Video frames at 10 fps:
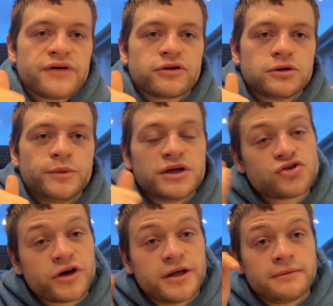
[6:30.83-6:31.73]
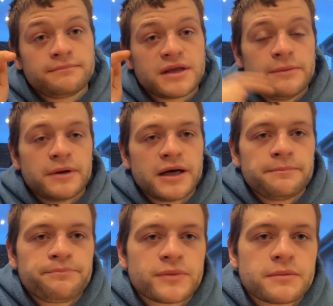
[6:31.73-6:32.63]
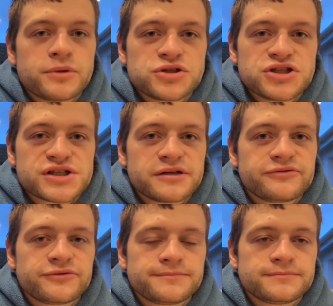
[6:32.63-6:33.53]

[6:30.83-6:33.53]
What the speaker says: Have a good week of training. Keep it up, push yourself.